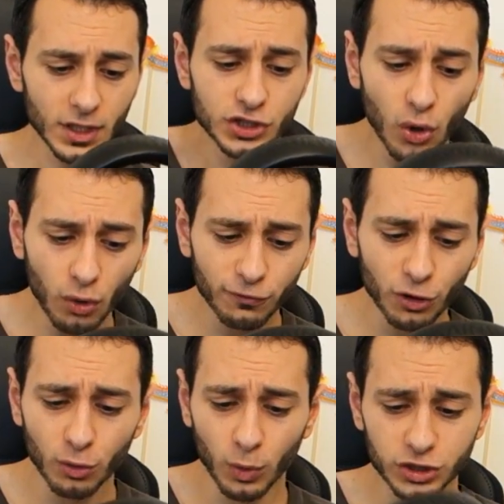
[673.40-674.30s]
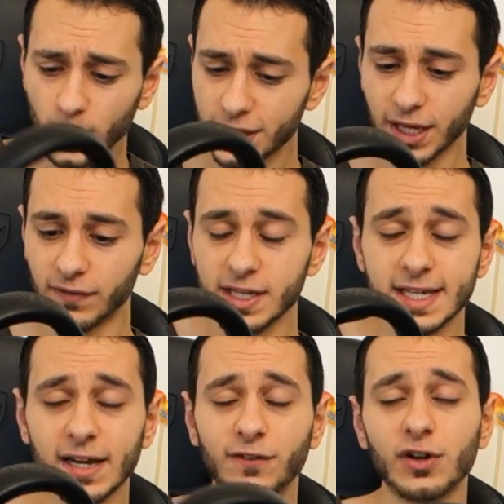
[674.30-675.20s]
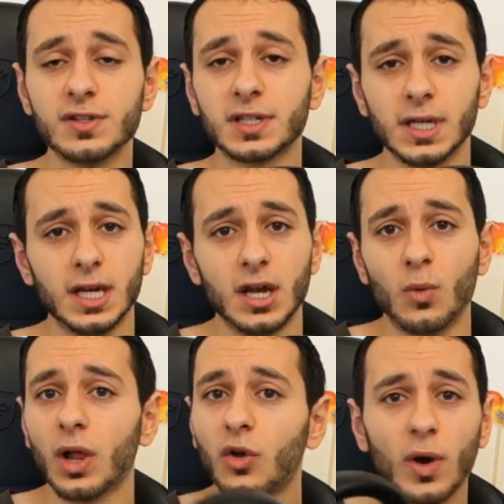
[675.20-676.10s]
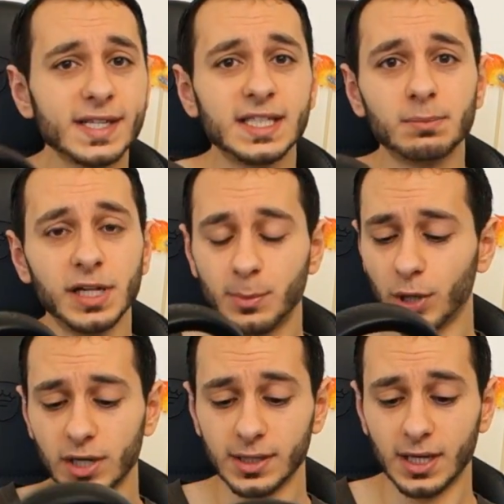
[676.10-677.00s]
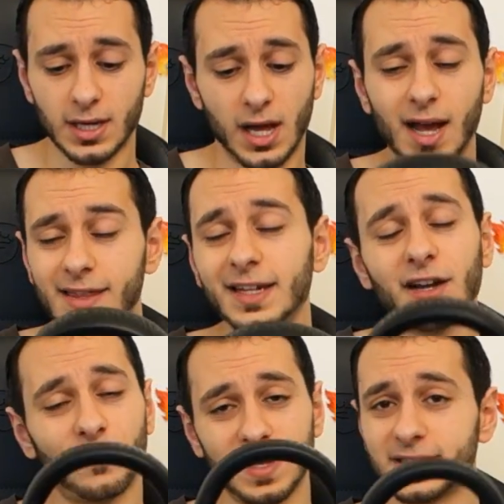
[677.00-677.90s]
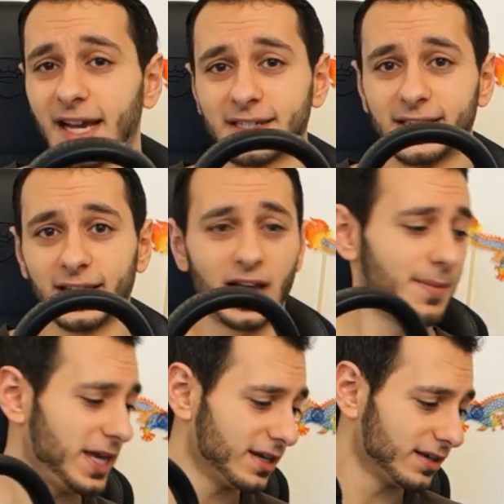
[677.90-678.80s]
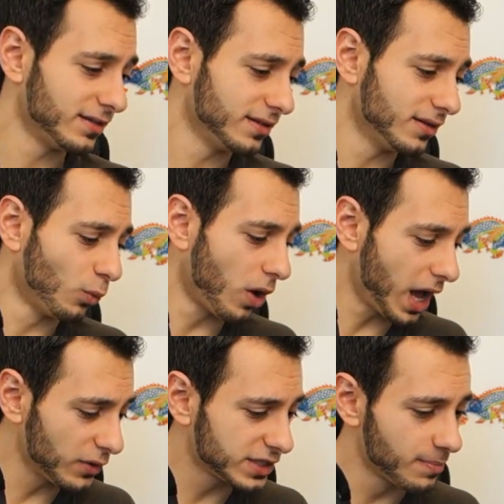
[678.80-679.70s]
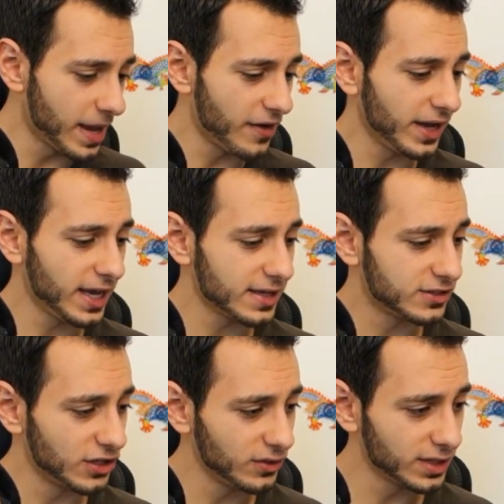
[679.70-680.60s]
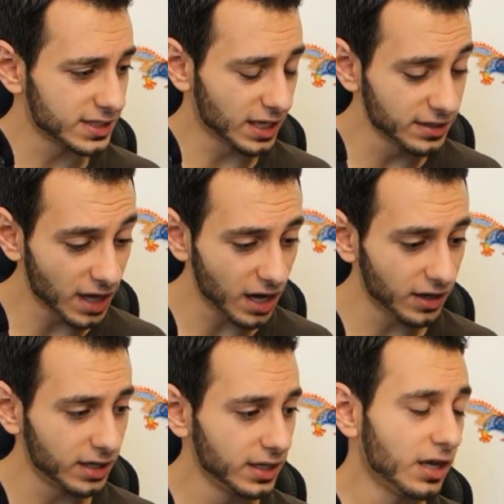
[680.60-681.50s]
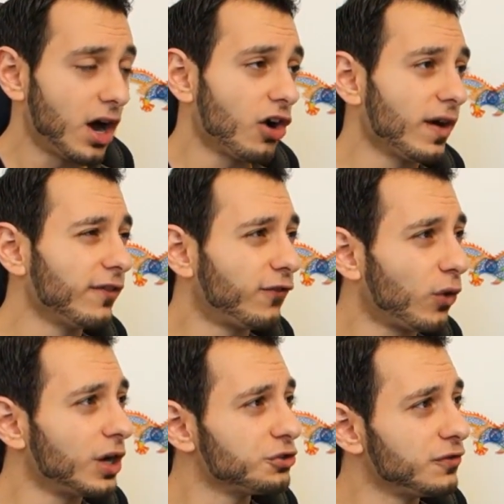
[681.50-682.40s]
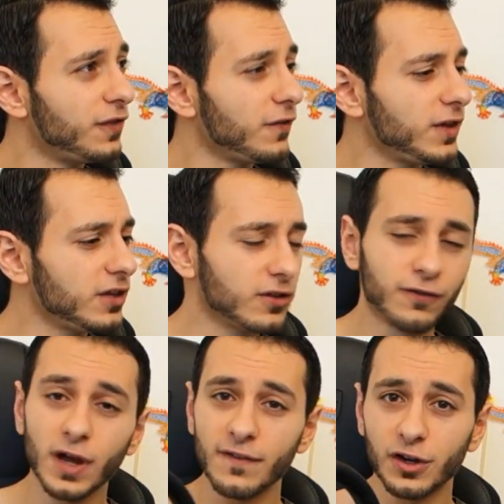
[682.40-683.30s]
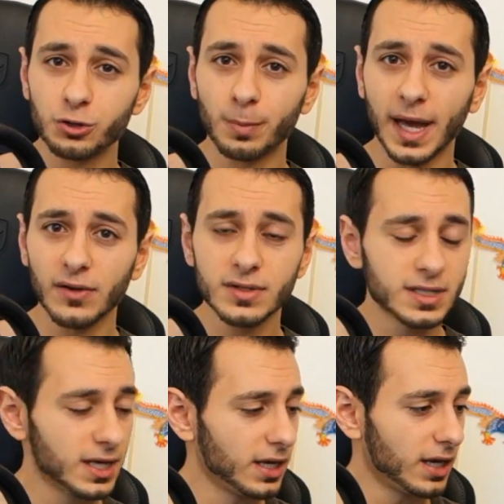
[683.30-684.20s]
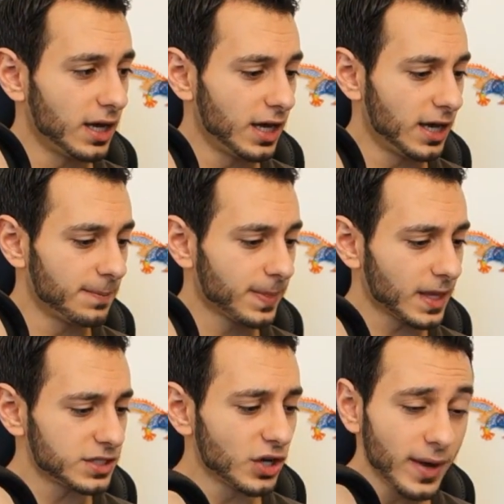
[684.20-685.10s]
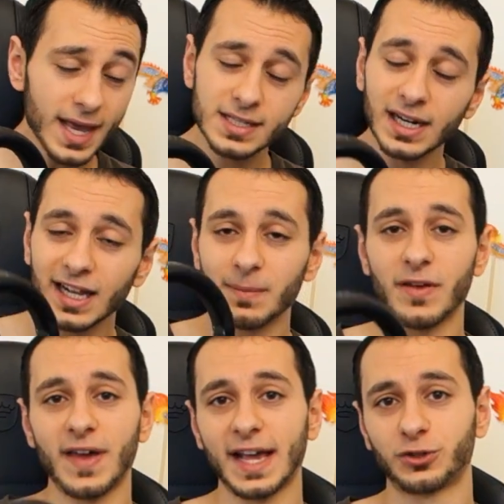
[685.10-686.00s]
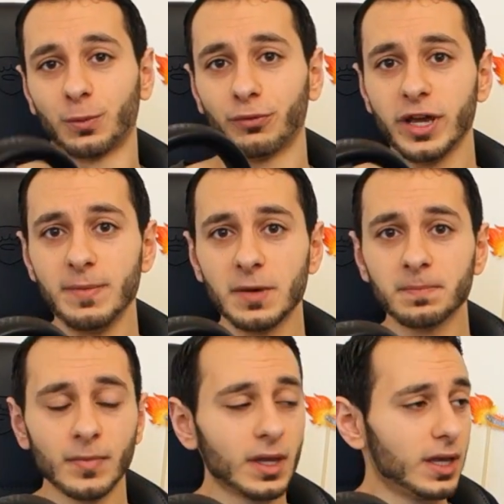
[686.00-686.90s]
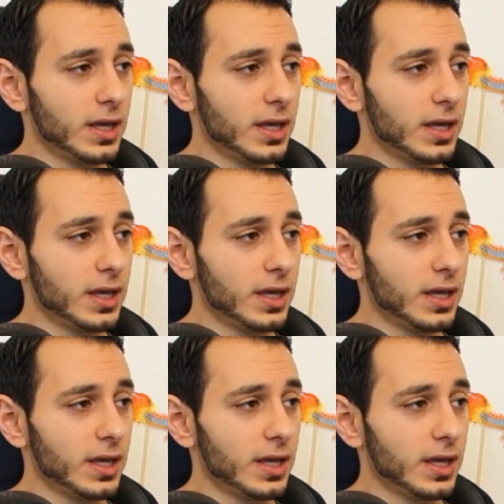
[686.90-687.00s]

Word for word: So overall, what do I think of these headphones? Well, quite simply put, I think they're fantastic. I mean, what I was comparing it to, the Sundara, are around 450 to 500 pounds. Um, so it is a little bit of extra premium.